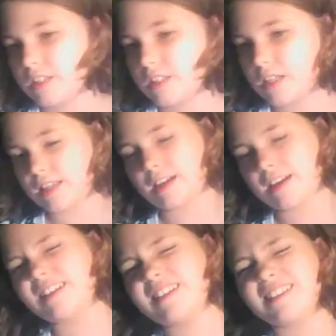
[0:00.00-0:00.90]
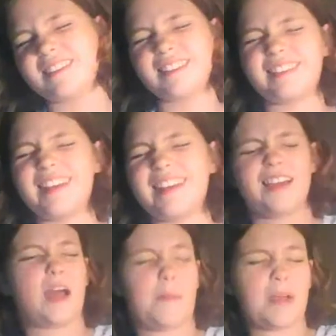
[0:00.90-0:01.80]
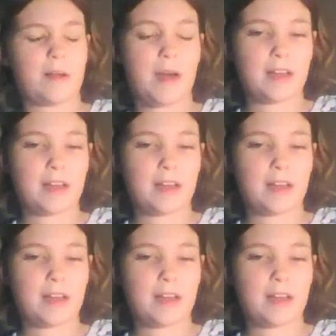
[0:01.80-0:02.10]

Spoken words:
And then I got my grandpa,